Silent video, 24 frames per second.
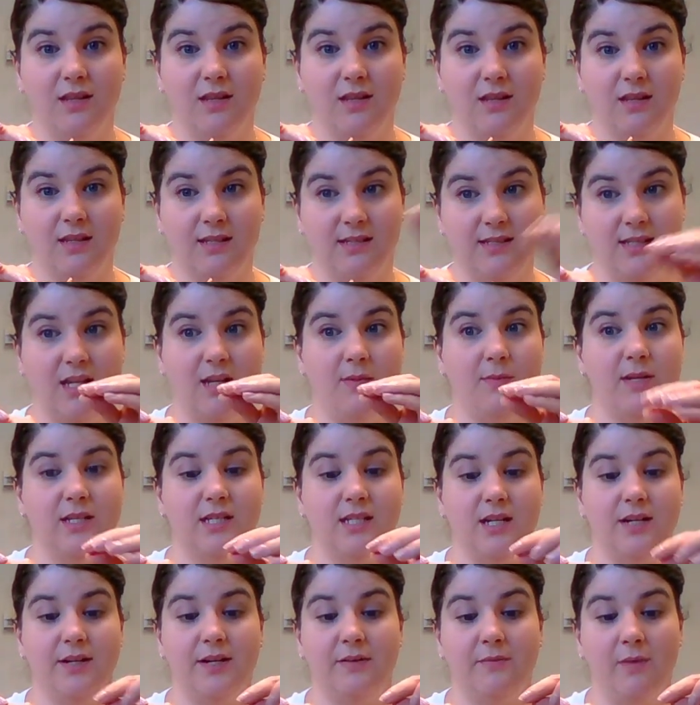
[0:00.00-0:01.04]
the
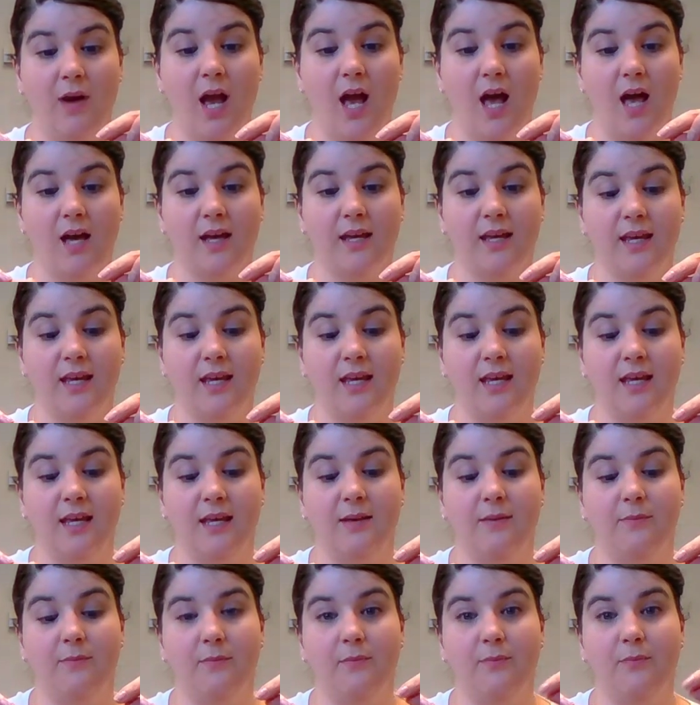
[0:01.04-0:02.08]
sedimentary rock
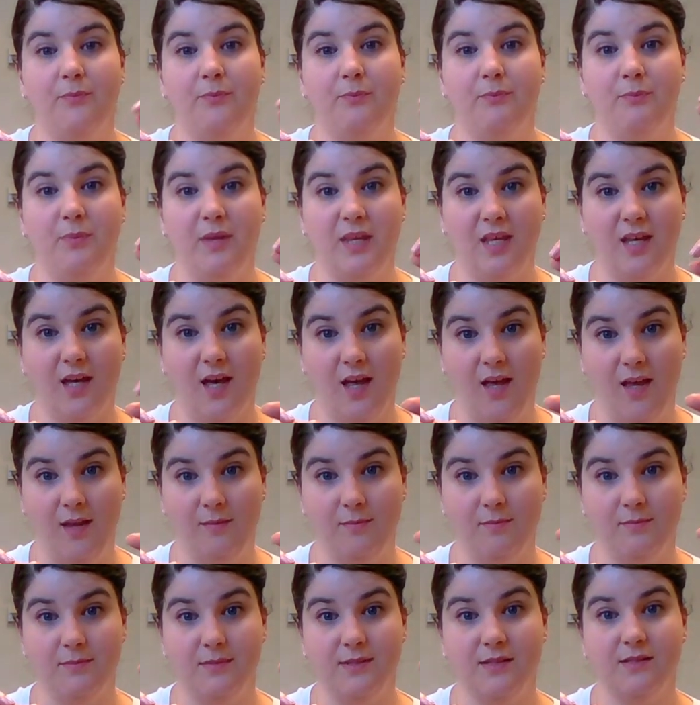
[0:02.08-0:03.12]

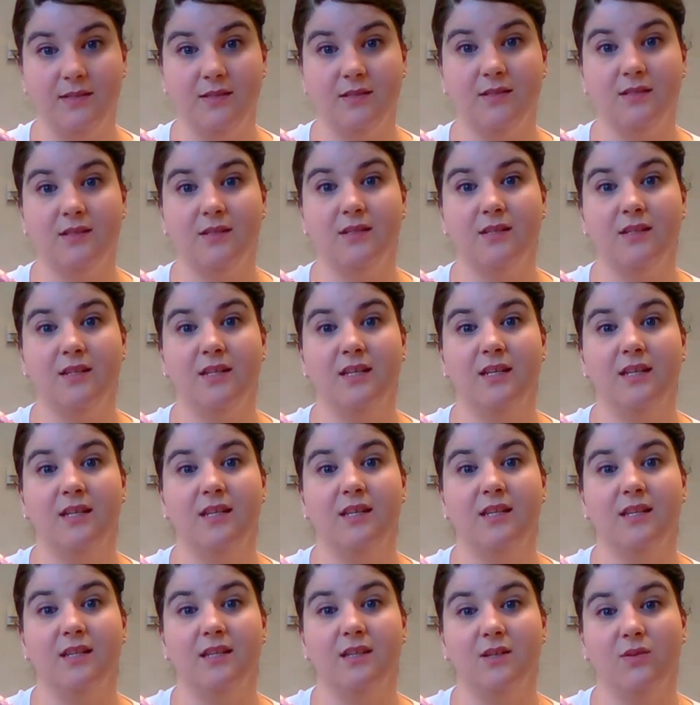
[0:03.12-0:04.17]
becomes
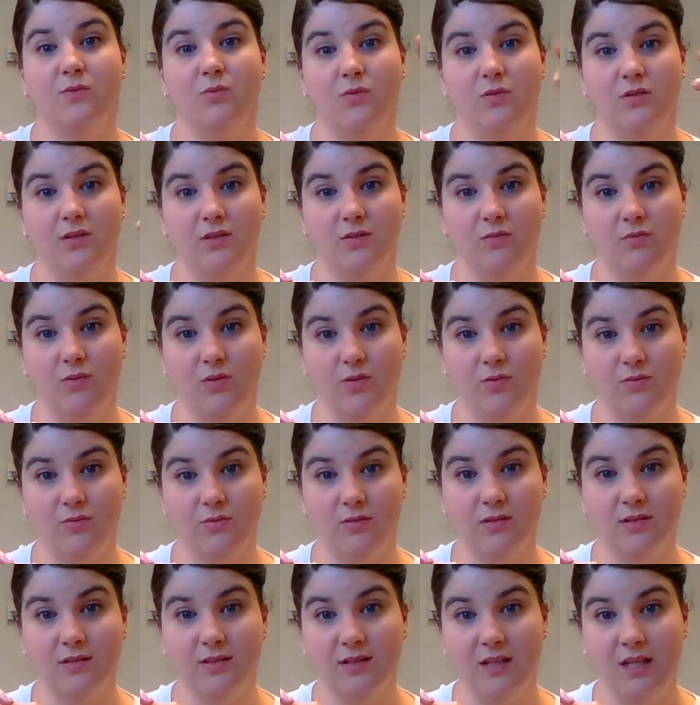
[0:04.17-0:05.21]
the quote-unquote
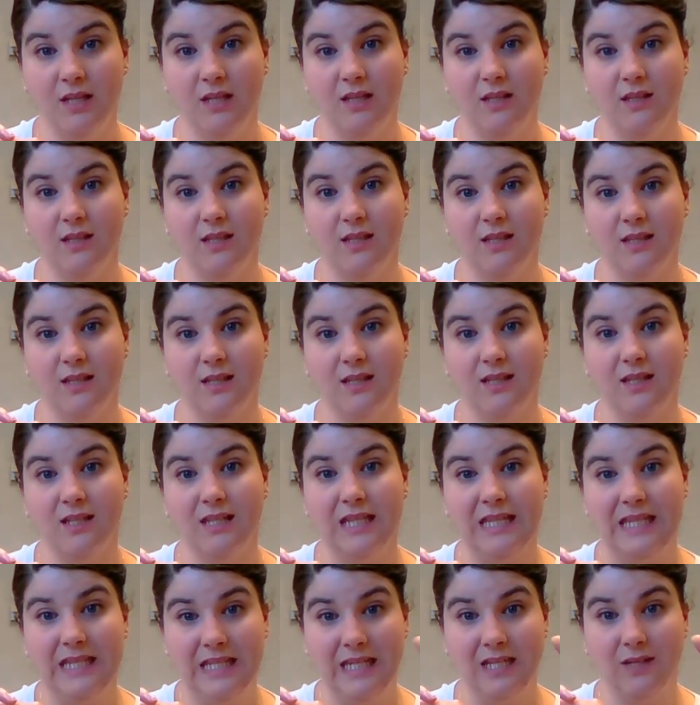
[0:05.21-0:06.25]

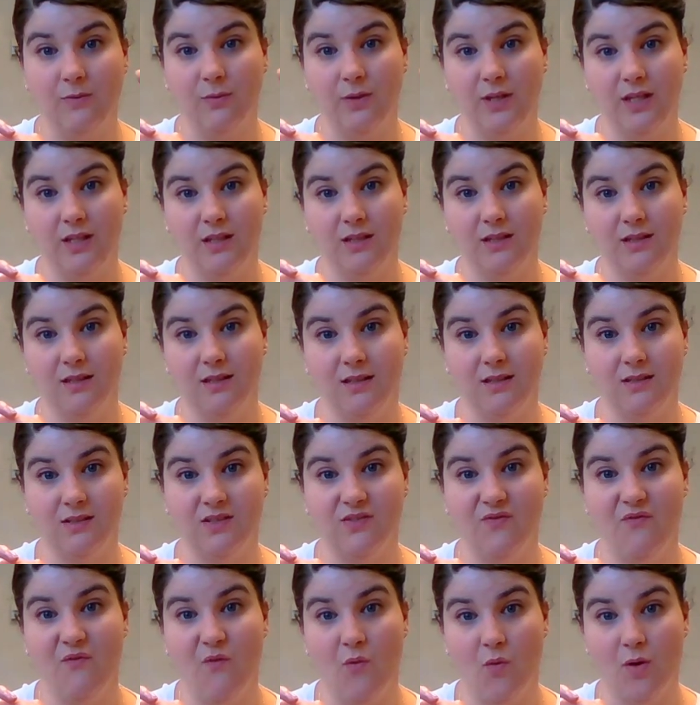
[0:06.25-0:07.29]
liquid is
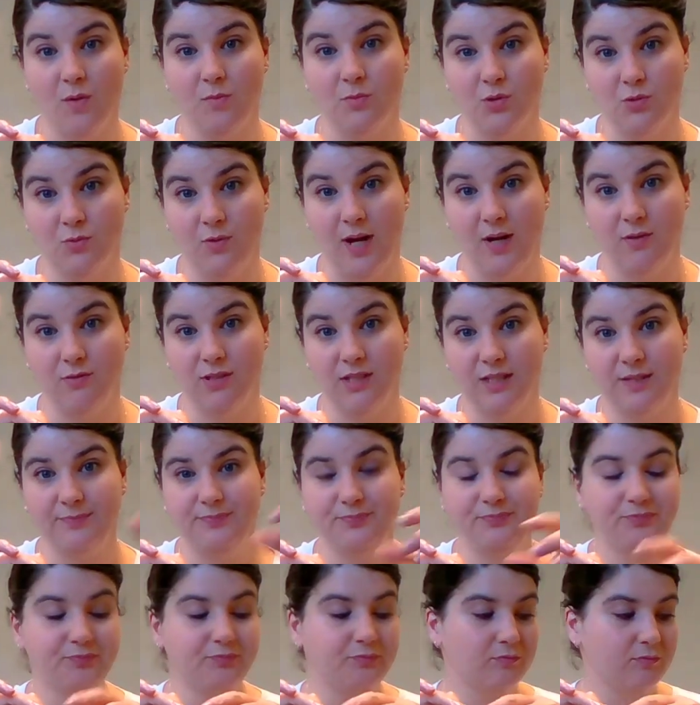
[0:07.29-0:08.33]
formed around it.
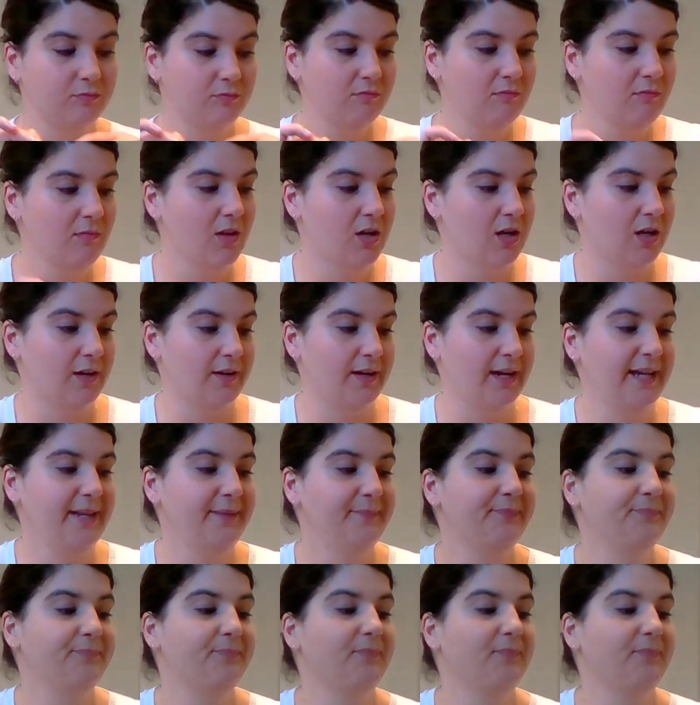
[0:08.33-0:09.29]
All right?